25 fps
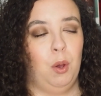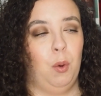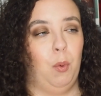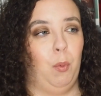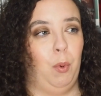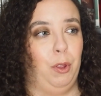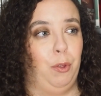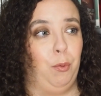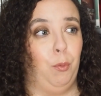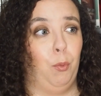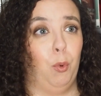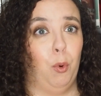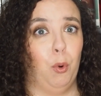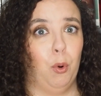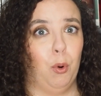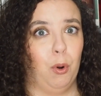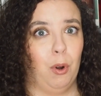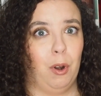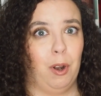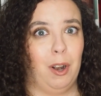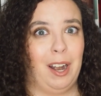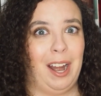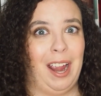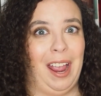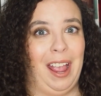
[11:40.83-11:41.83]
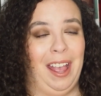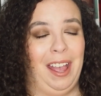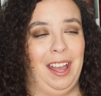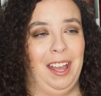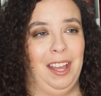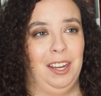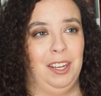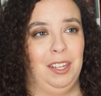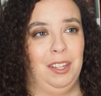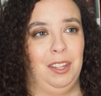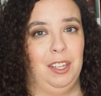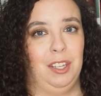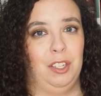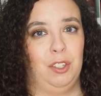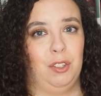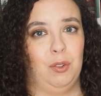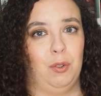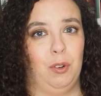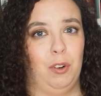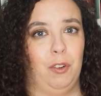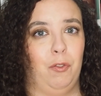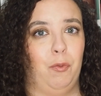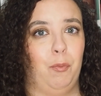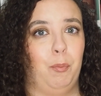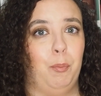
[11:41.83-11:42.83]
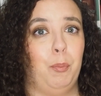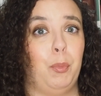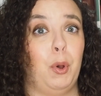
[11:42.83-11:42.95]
with war and this sort of